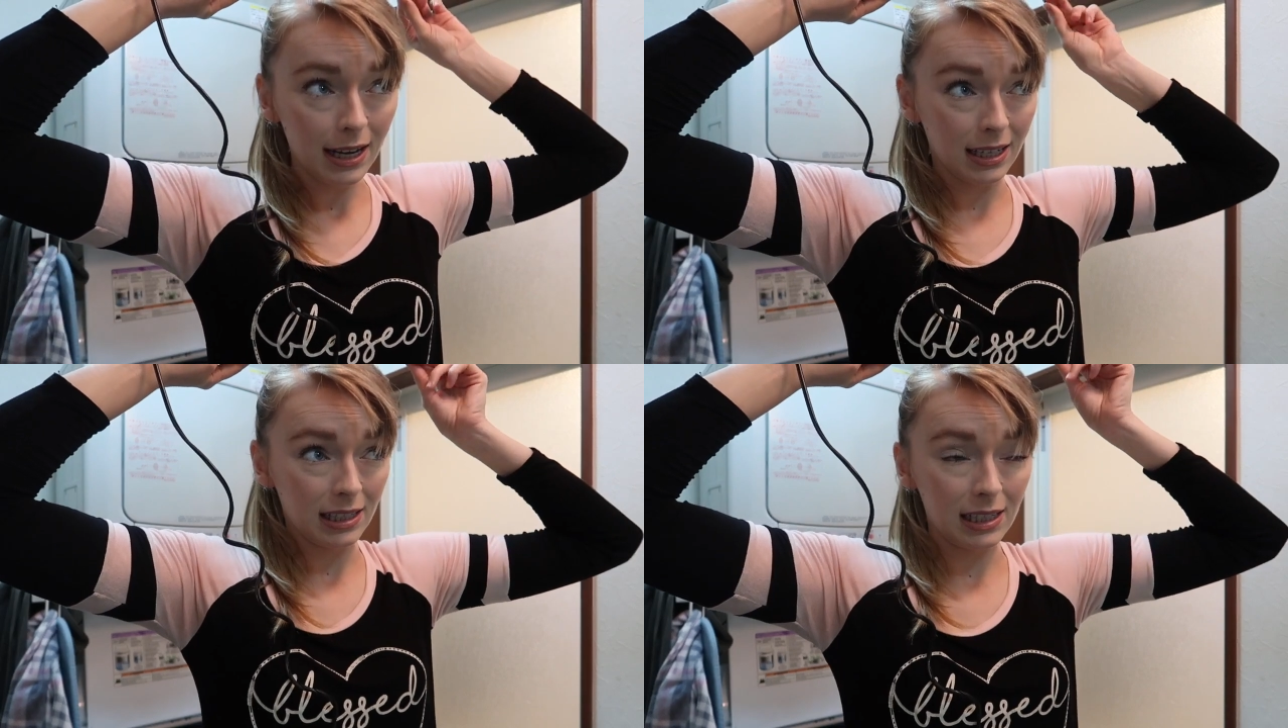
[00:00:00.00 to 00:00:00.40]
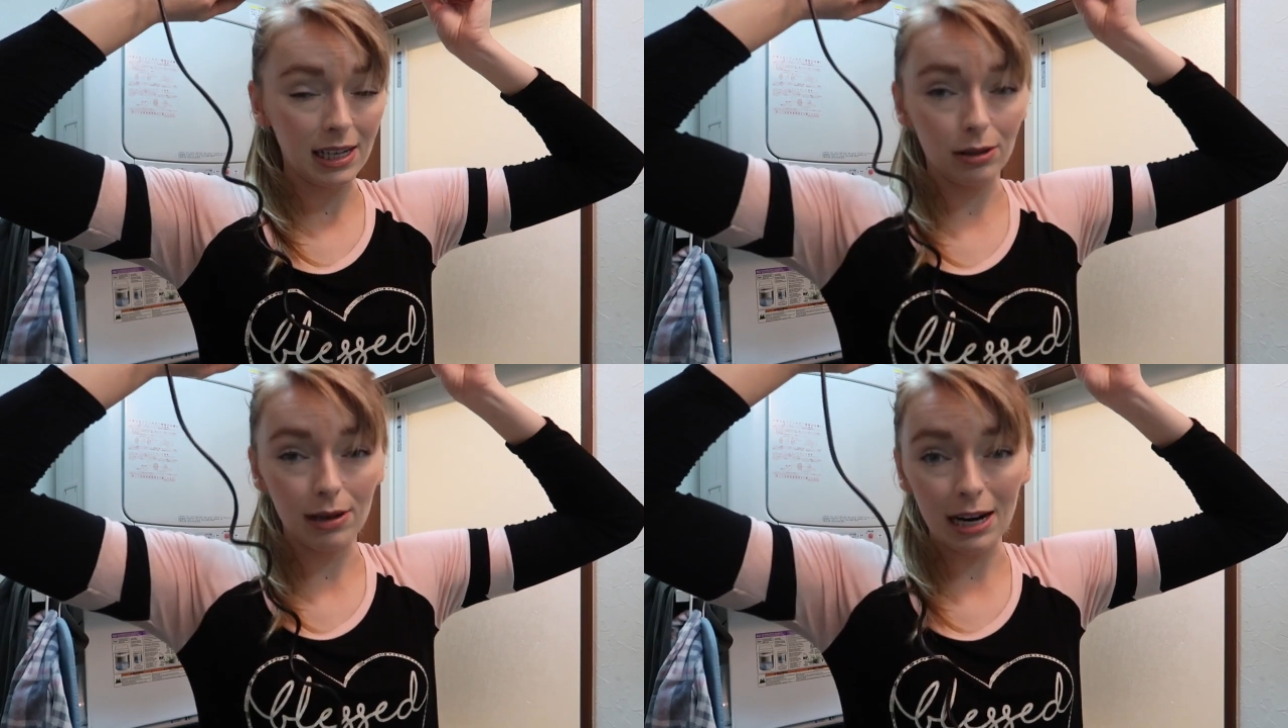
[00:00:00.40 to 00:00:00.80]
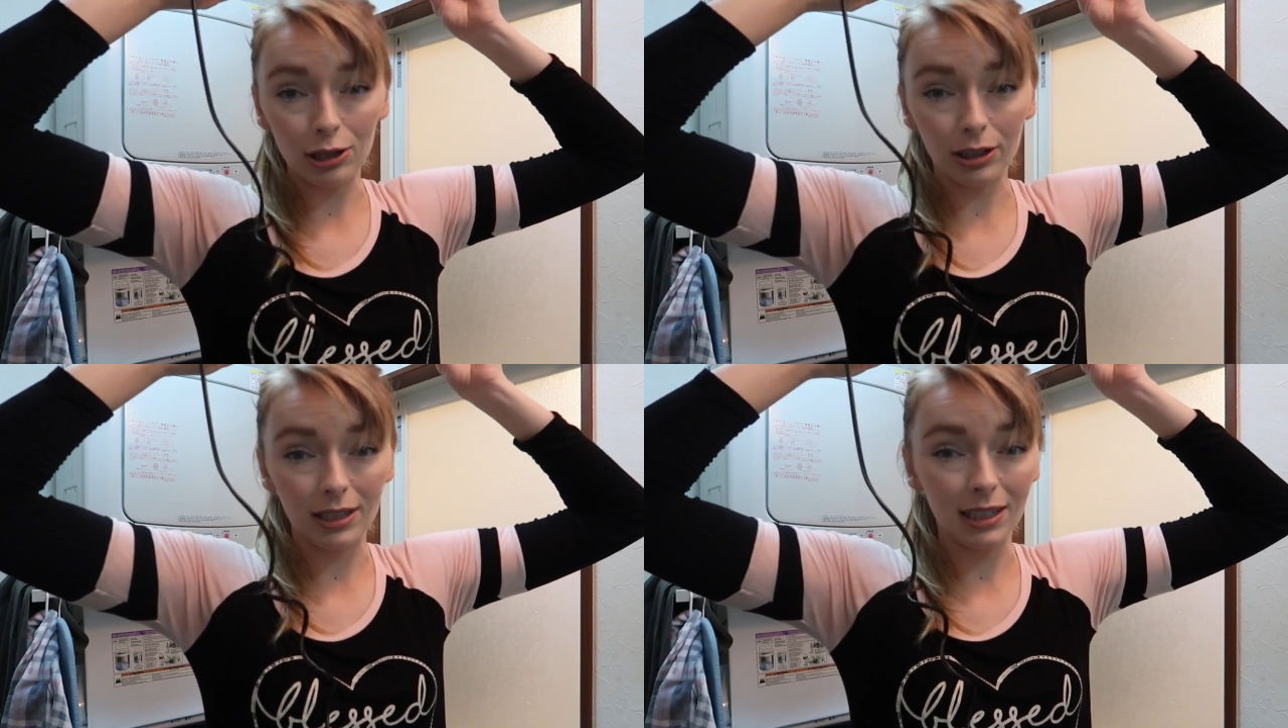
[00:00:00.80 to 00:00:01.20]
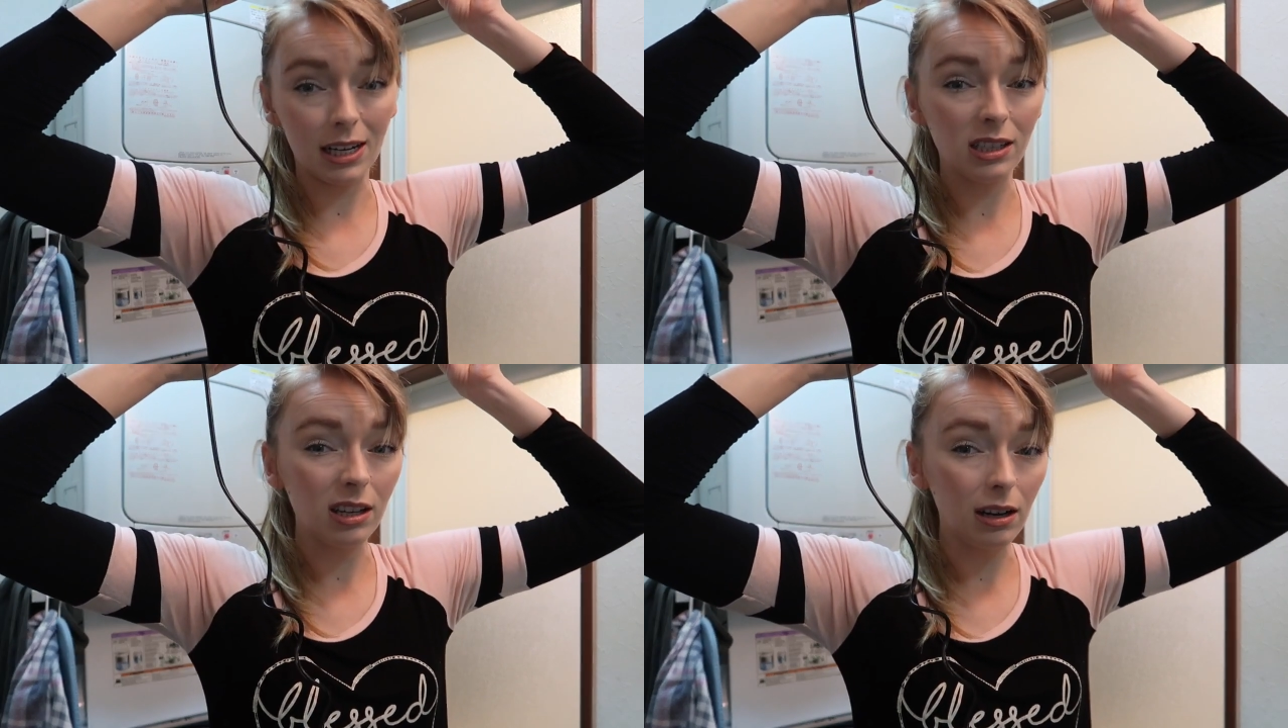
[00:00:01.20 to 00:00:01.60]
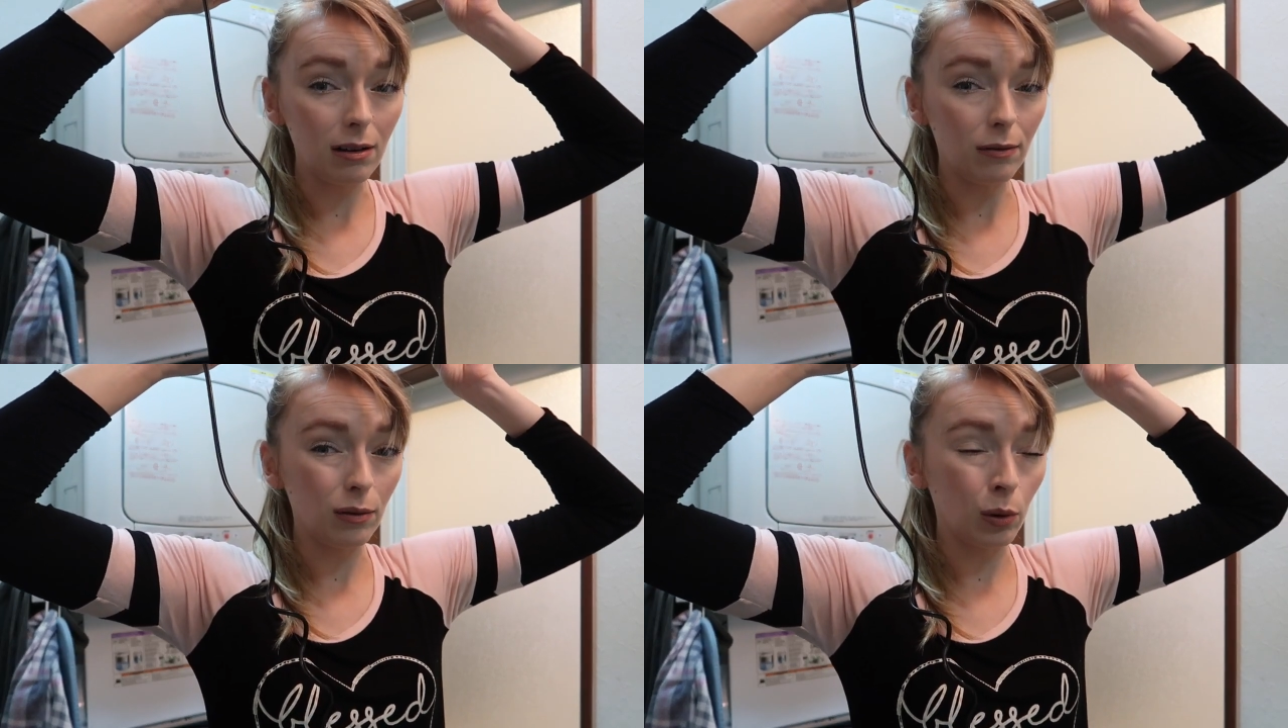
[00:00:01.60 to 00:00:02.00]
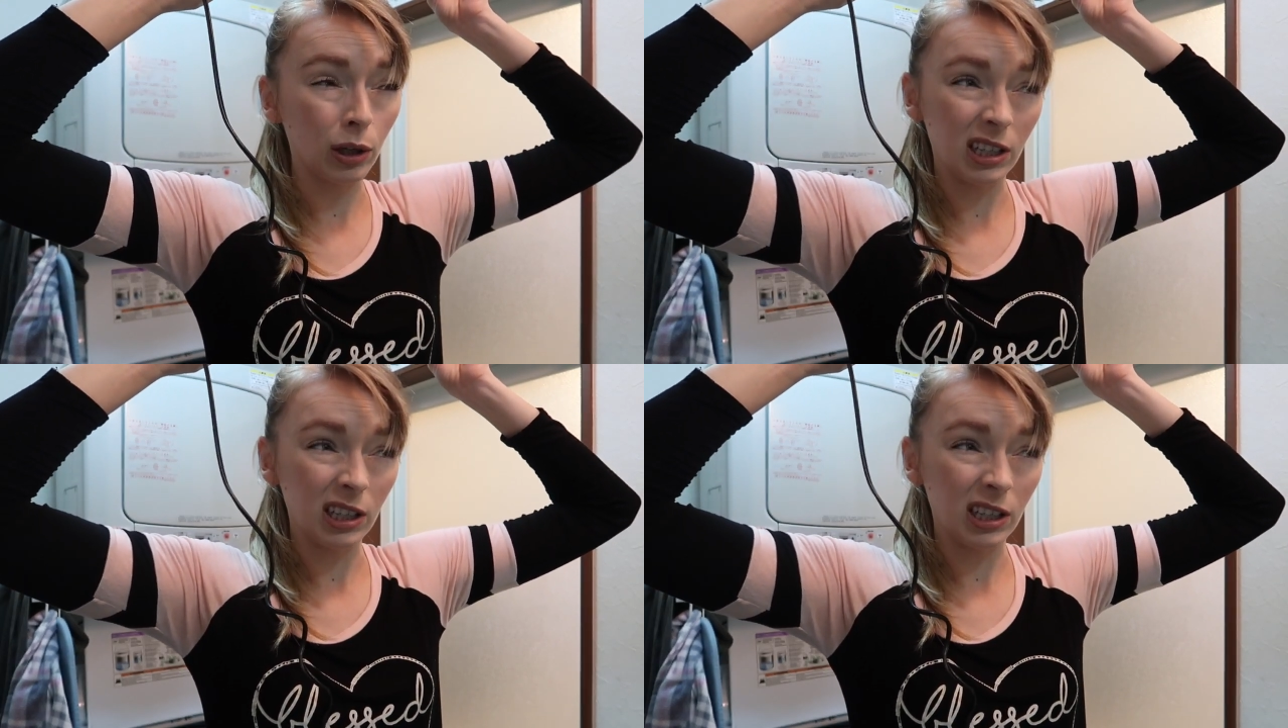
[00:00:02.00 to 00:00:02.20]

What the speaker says: his teeth are actually sensitive, or